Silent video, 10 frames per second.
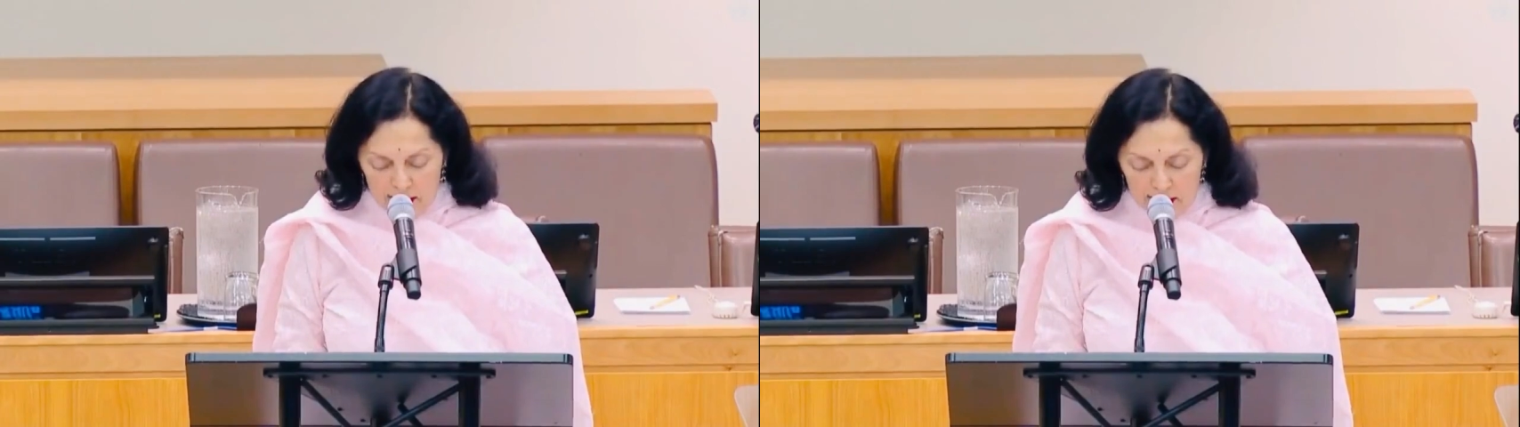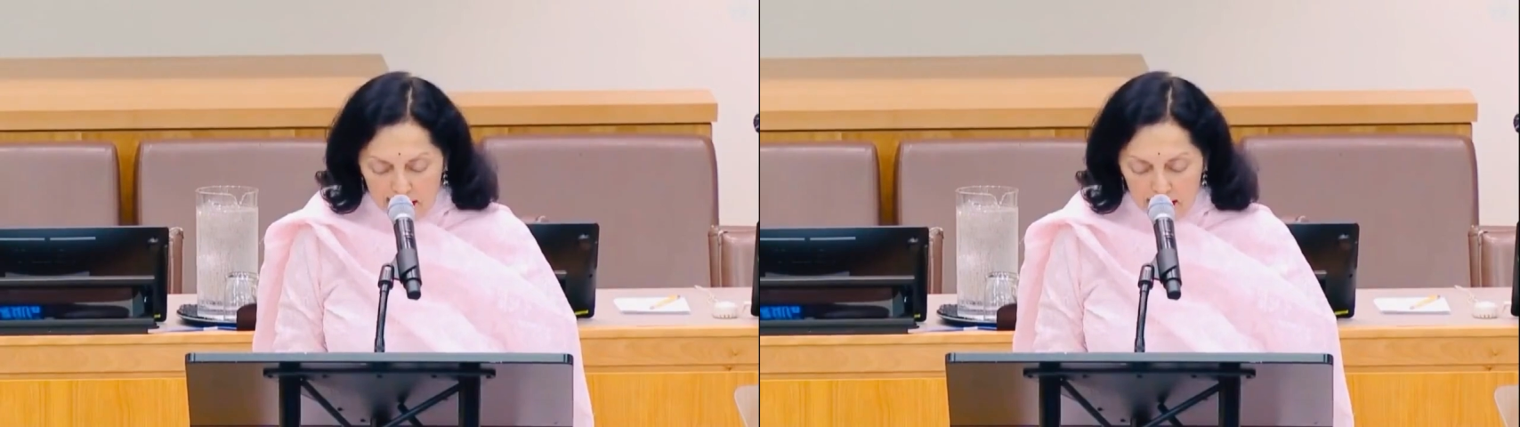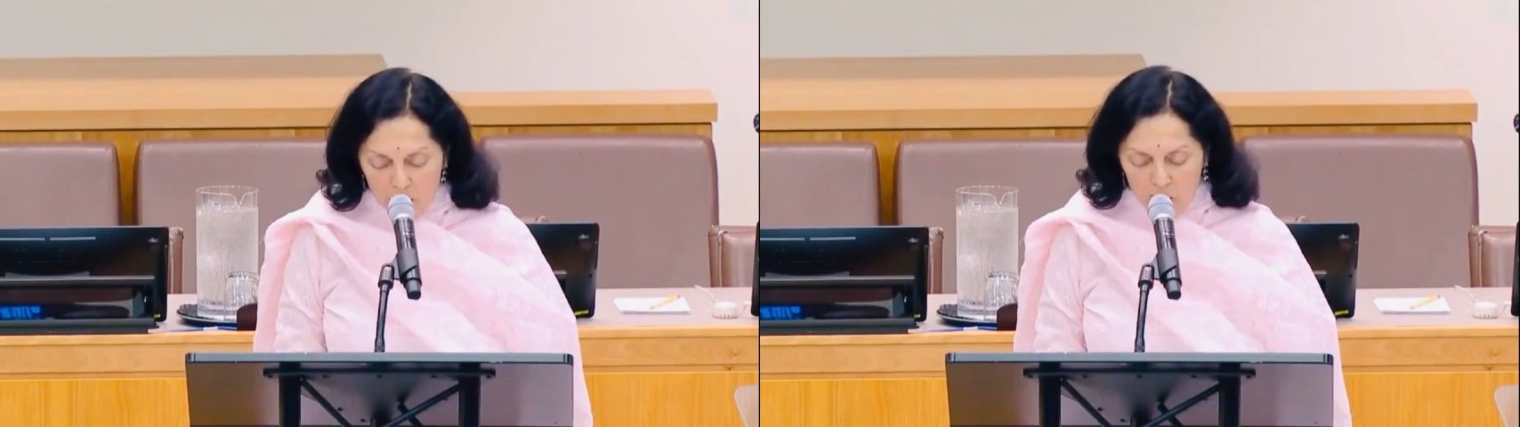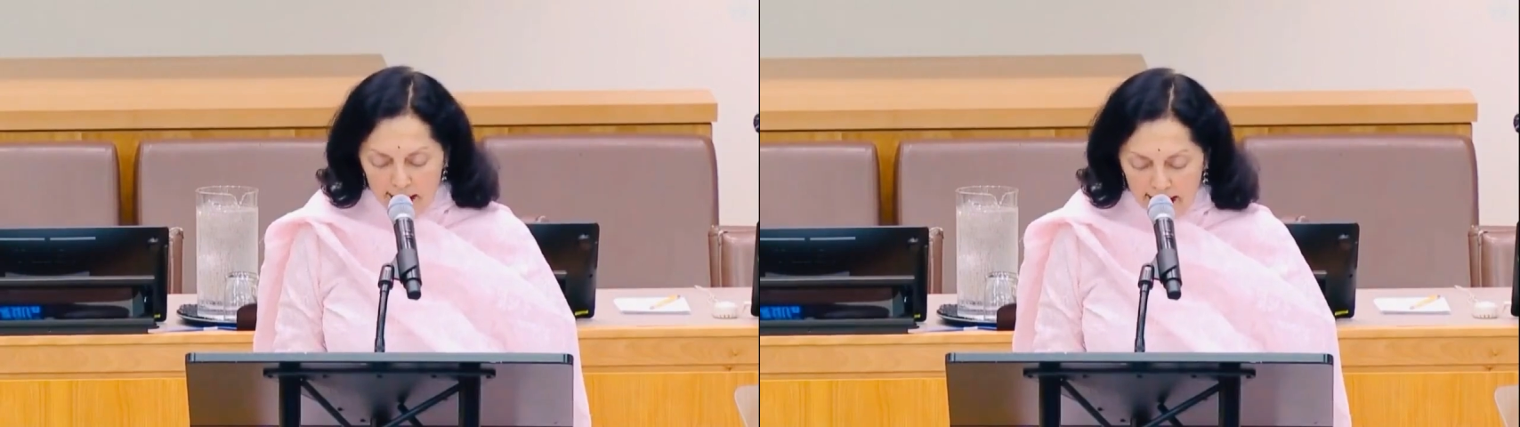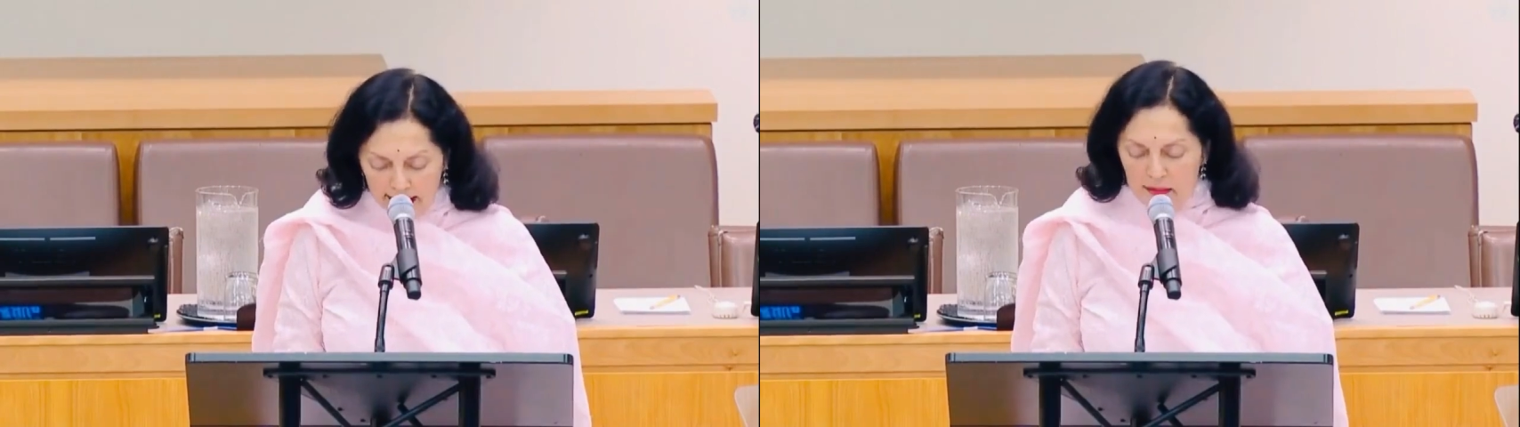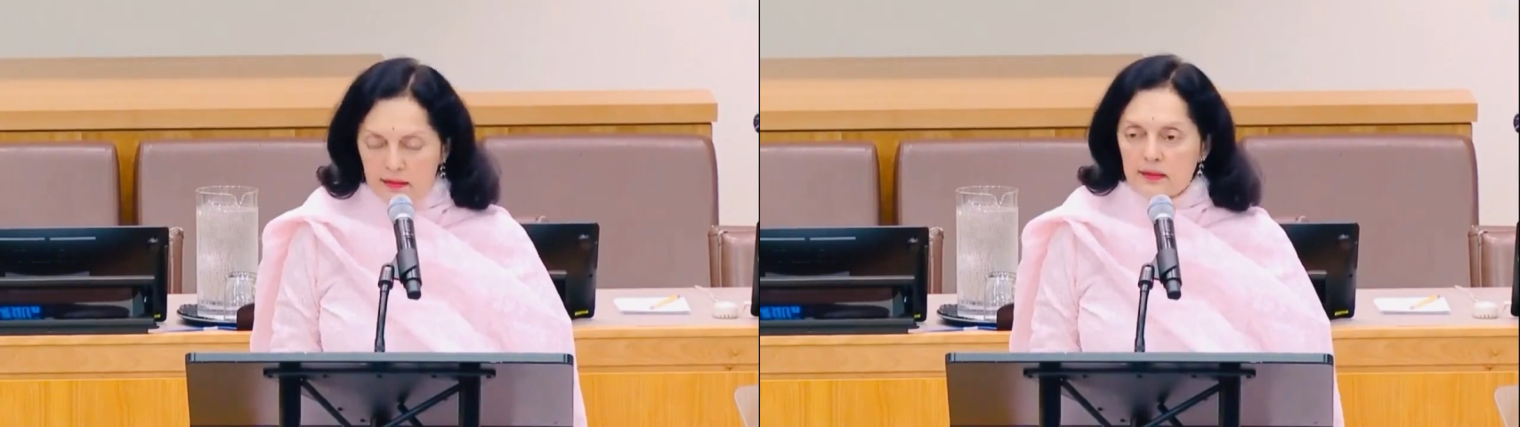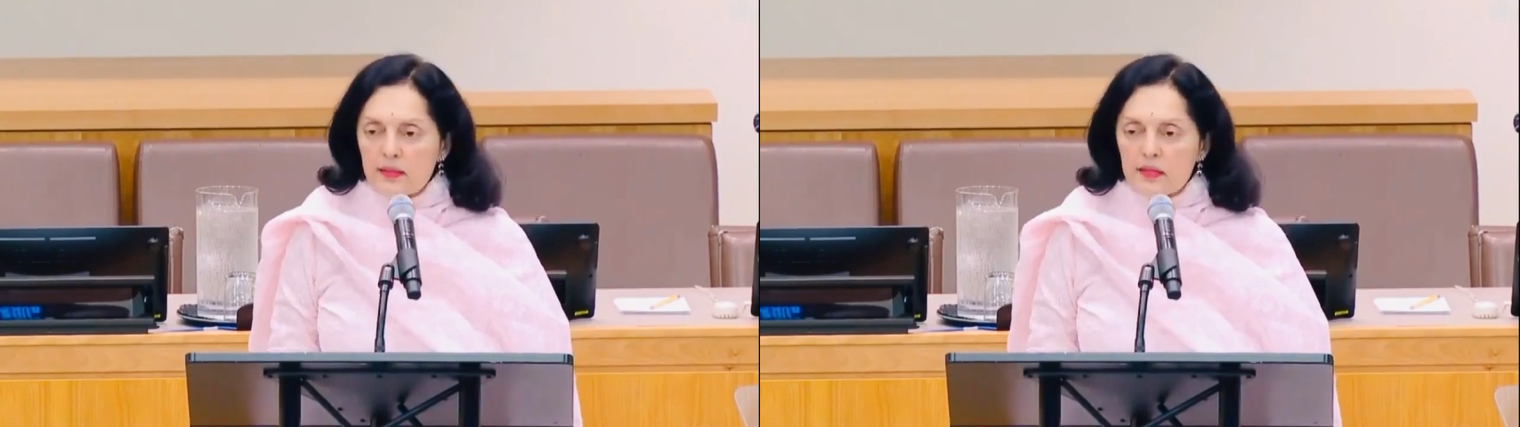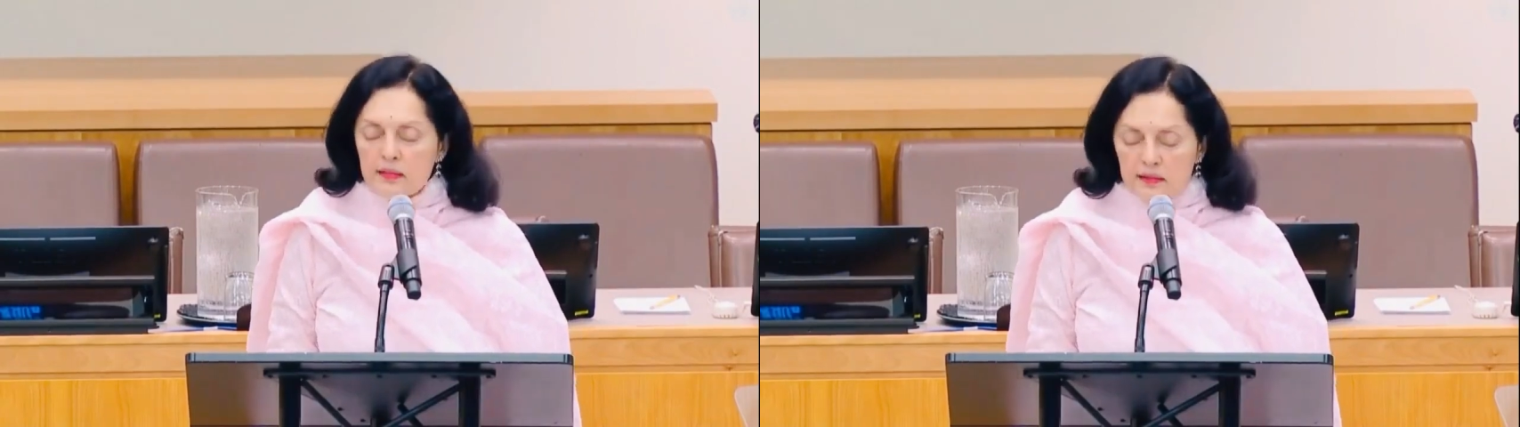Dialogue, hence,
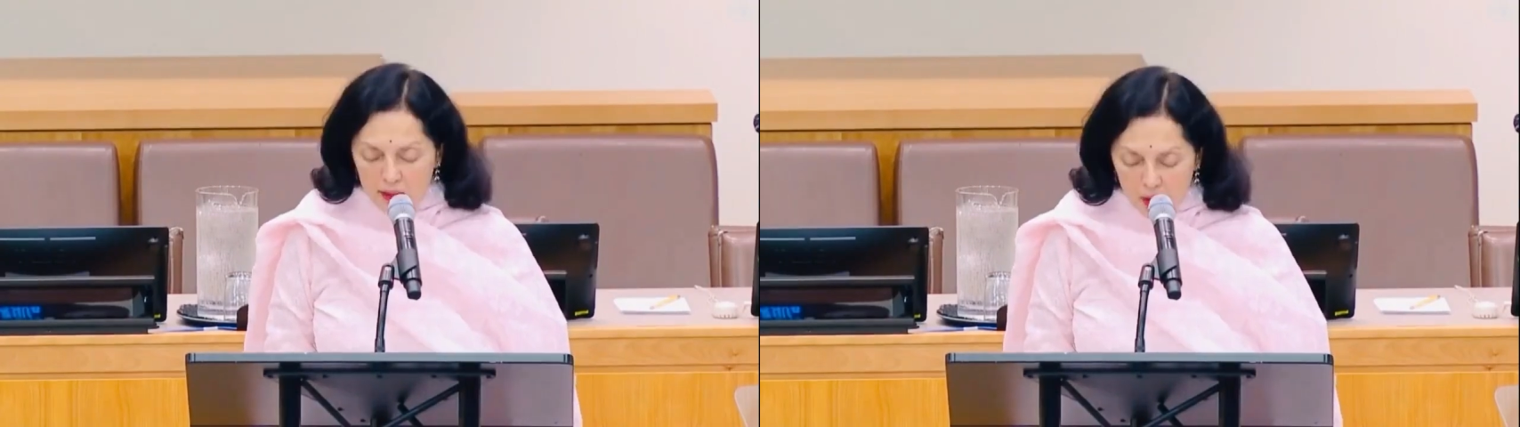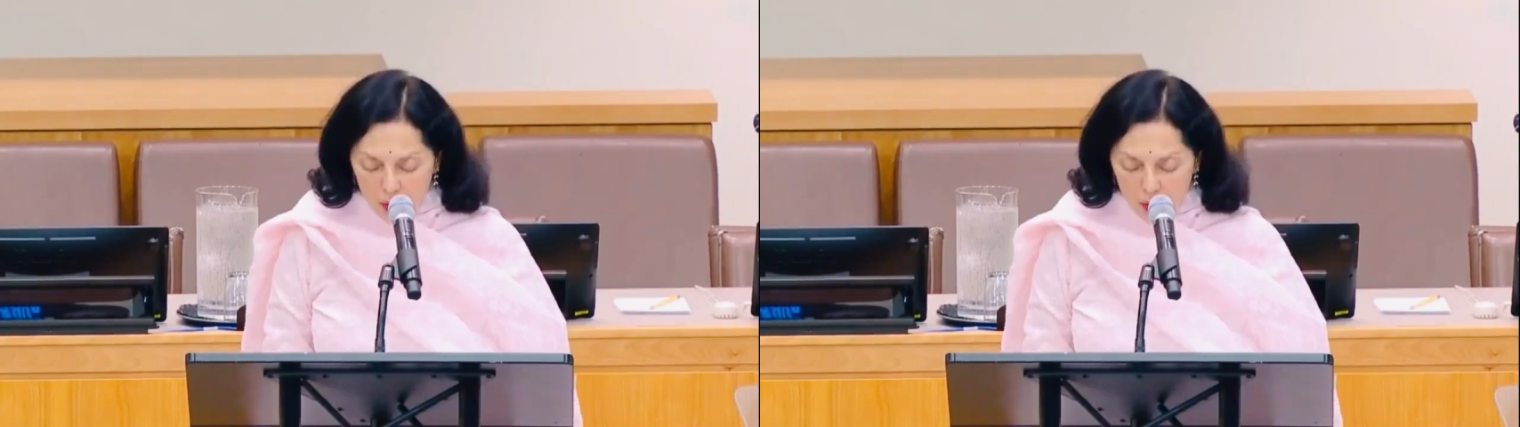is the